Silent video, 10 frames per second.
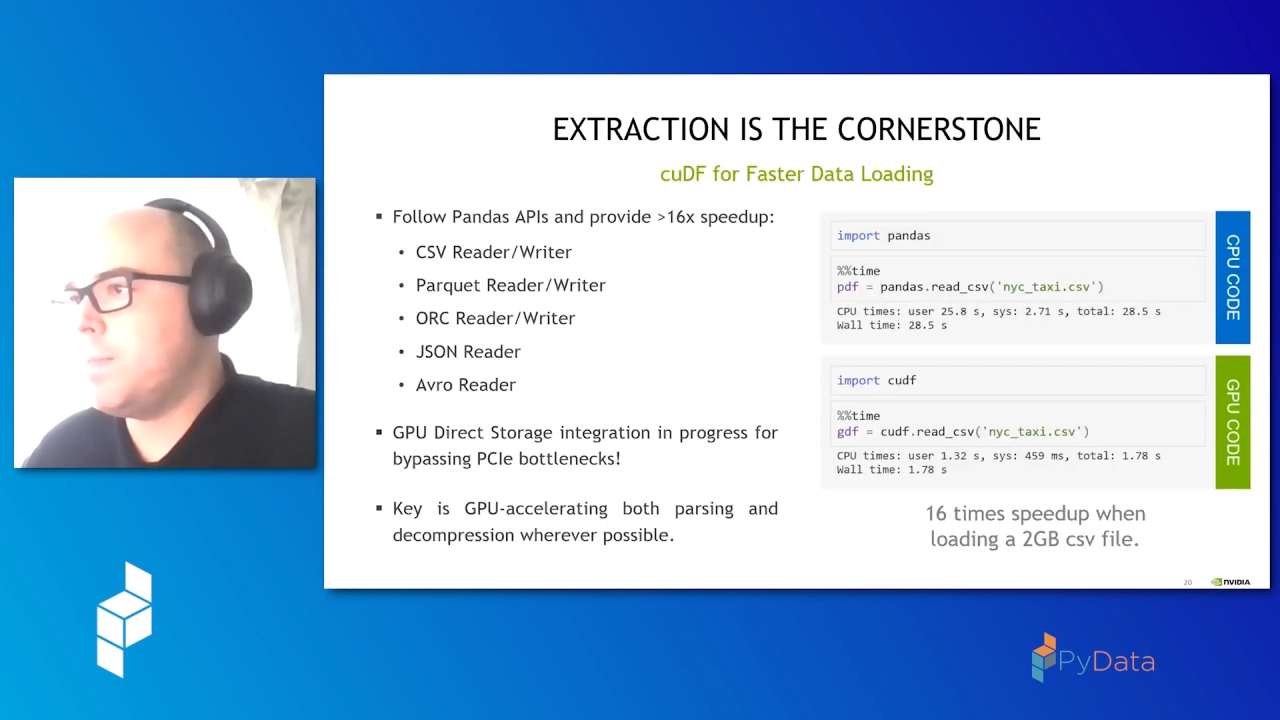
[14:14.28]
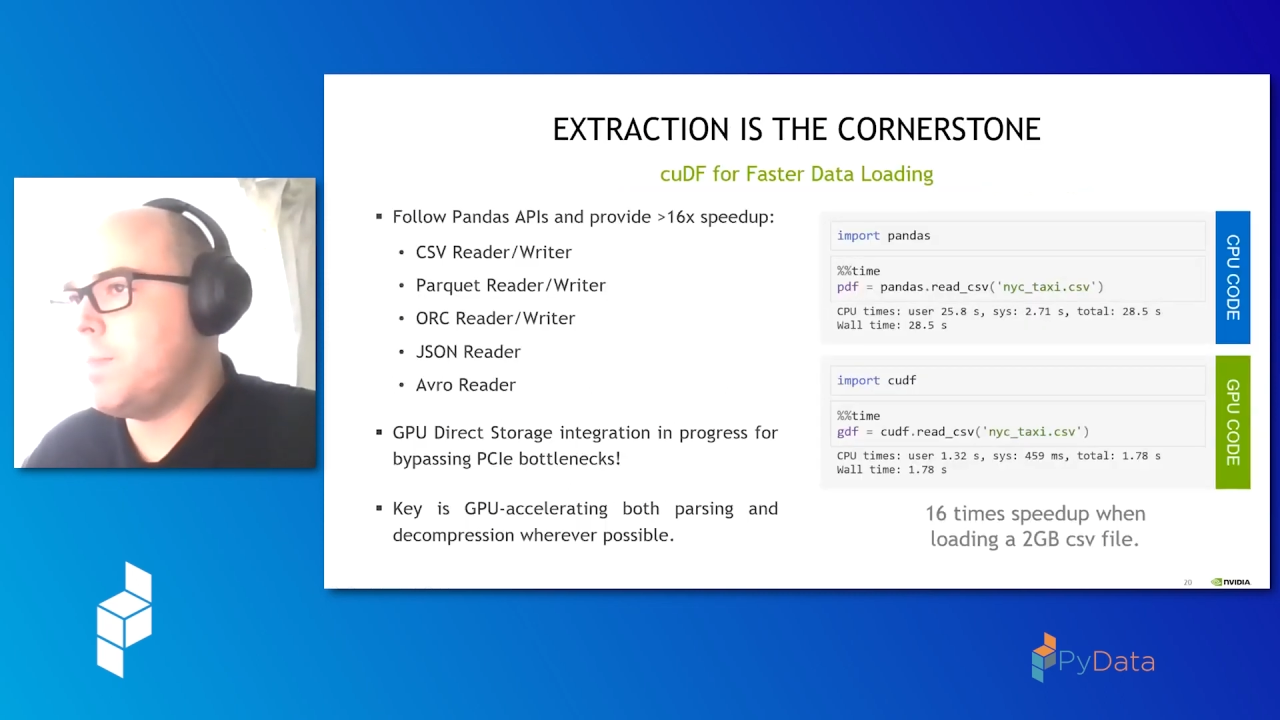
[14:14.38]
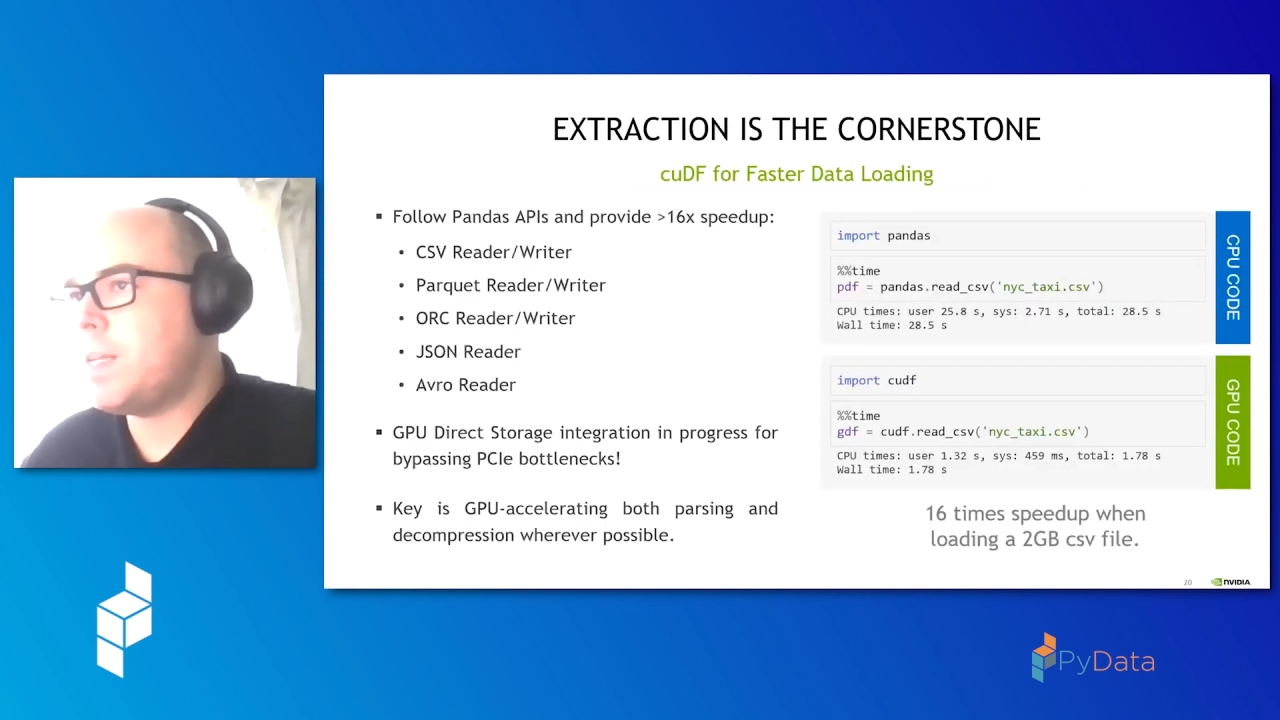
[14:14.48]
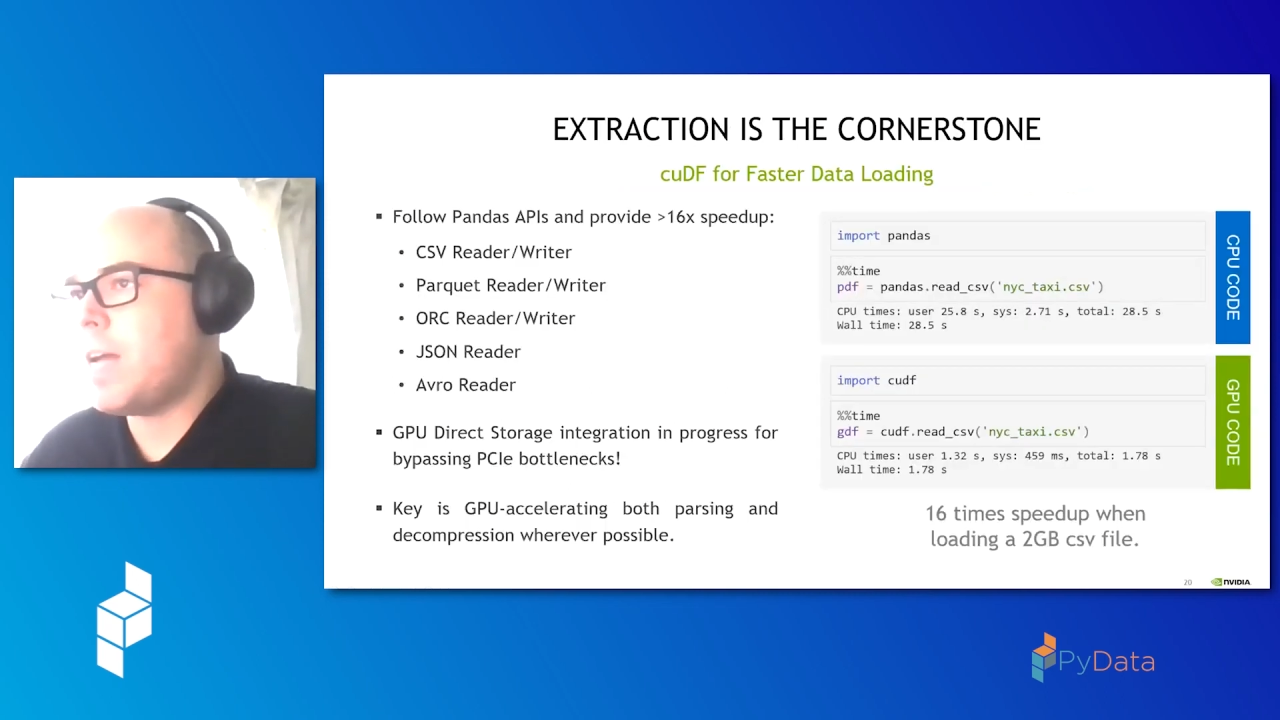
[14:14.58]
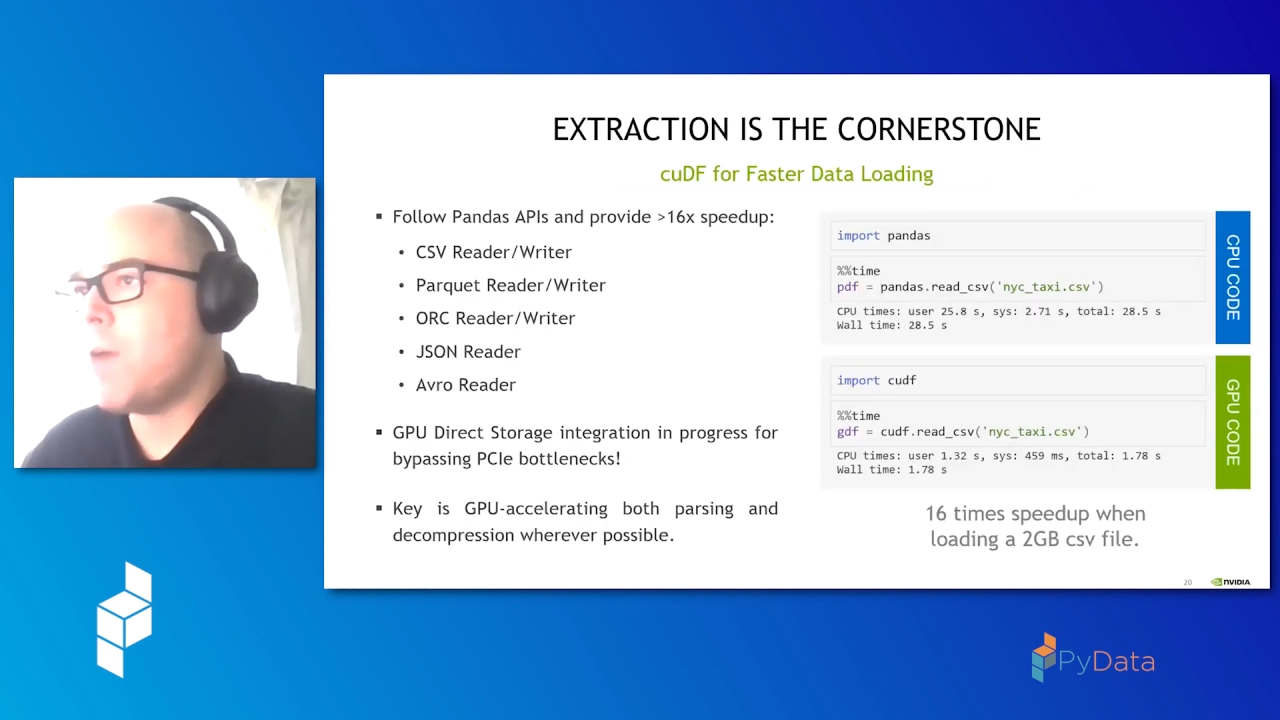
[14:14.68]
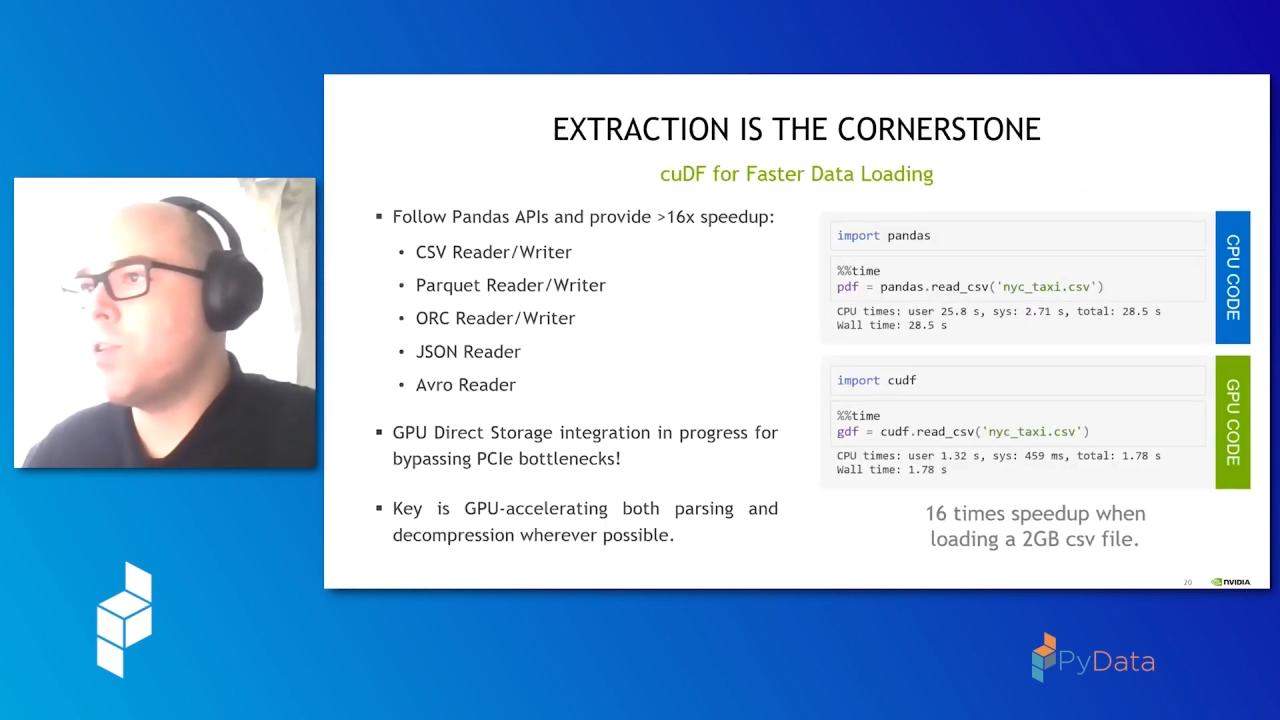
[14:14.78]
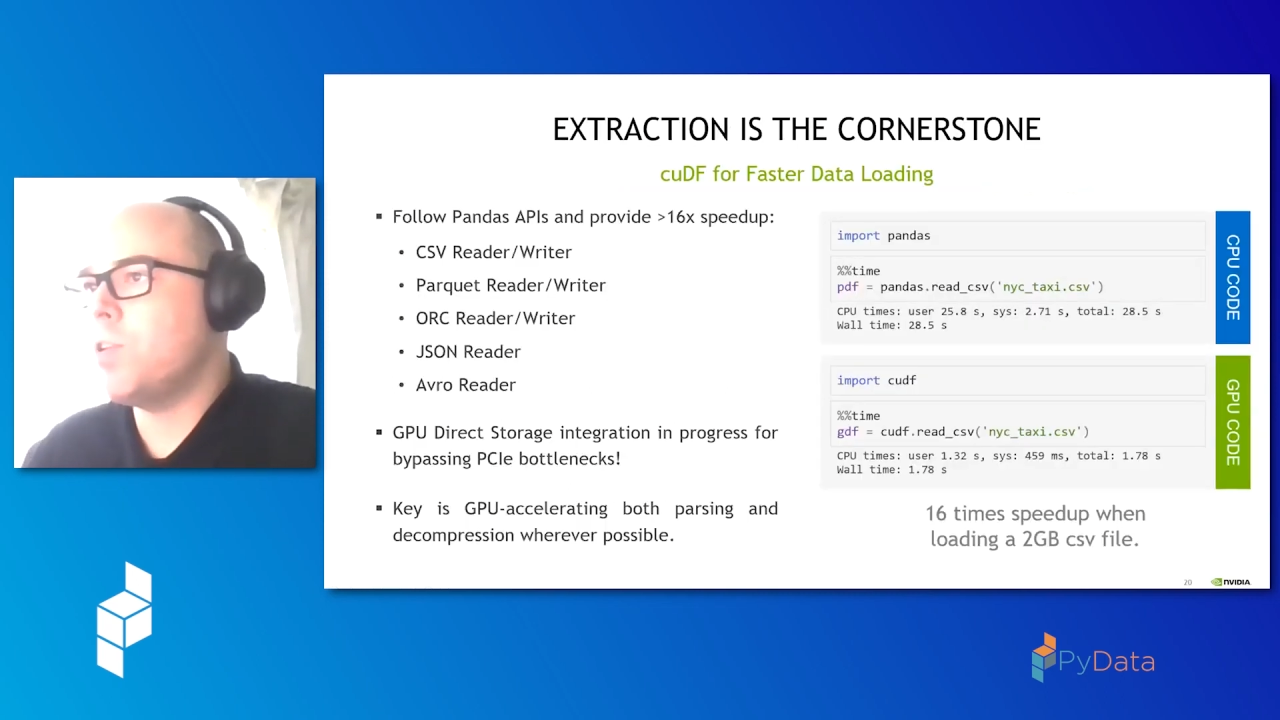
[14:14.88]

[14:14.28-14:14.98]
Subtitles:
But how to